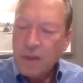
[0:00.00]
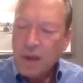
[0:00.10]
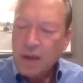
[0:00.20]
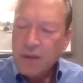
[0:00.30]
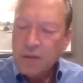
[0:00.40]

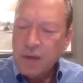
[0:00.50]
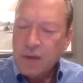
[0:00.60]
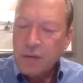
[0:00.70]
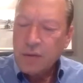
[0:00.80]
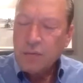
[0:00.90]
I think the
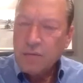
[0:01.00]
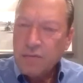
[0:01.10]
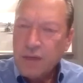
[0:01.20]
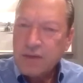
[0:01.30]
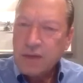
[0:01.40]
other
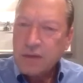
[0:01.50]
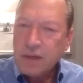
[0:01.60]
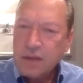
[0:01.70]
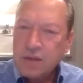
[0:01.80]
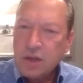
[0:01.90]
fascinating
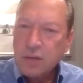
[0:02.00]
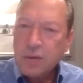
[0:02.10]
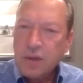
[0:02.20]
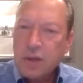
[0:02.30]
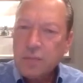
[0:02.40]
thing I saw
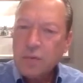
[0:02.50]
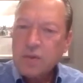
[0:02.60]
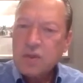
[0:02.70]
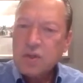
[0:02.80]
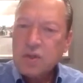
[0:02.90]
with him
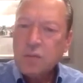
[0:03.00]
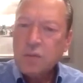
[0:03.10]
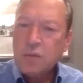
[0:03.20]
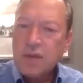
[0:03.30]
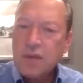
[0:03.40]
was
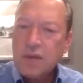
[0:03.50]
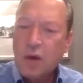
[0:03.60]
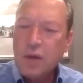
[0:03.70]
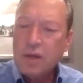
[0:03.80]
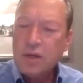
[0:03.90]

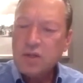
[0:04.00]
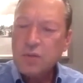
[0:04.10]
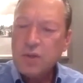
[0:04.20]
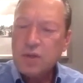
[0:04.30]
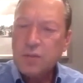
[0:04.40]
how he
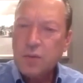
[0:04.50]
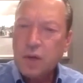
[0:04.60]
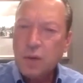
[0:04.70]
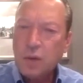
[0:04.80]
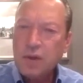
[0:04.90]
just reached a
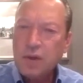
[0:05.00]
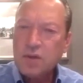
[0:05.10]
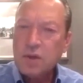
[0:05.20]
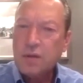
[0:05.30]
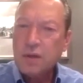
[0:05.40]
point where he
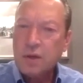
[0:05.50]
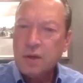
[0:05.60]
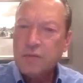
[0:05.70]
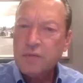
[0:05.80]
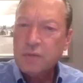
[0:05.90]
just saw the
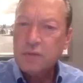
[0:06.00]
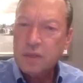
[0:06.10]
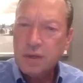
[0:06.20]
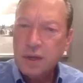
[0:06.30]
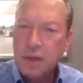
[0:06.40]
utter
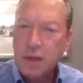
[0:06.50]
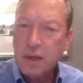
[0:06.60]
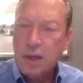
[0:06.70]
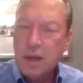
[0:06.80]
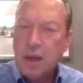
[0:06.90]
futility
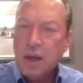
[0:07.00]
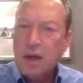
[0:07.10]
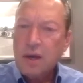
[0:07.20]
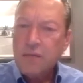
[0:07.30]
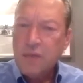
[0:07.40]

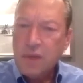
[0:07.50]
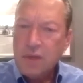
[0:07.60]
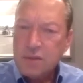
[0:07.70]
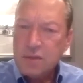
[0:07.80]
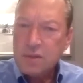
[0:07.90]
of
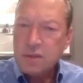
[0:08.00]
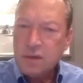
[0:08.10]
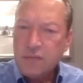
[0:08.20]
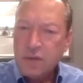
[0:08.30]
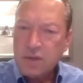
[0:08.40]
these
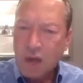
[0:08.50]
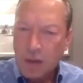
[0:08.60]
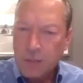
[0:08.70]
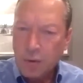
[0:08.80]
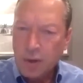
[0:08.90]

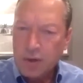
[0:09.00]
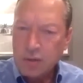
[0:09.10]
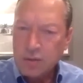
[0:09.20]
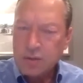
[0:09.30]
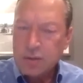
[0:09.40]

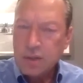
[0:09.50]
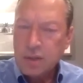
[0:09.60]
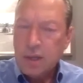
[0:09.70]
operations,